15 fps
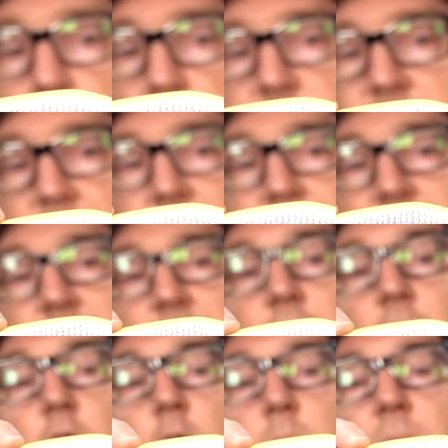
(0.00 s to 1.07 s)
We were sad to see it
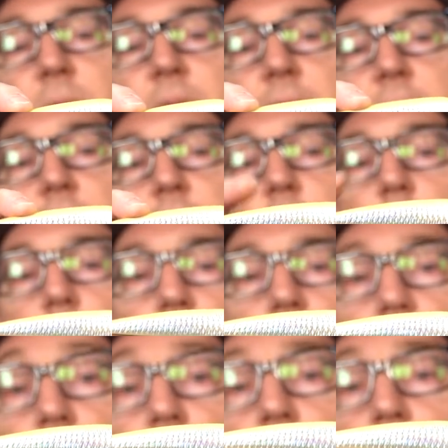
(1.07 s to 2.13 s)
go, but they
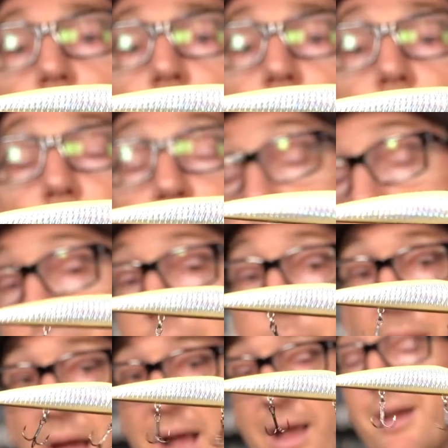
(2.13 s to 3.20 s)
are uh, bringing it
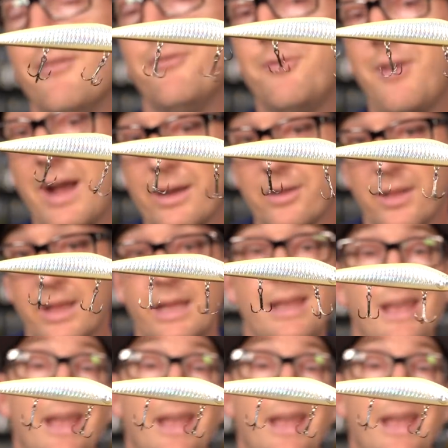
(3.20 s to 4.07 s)
back finally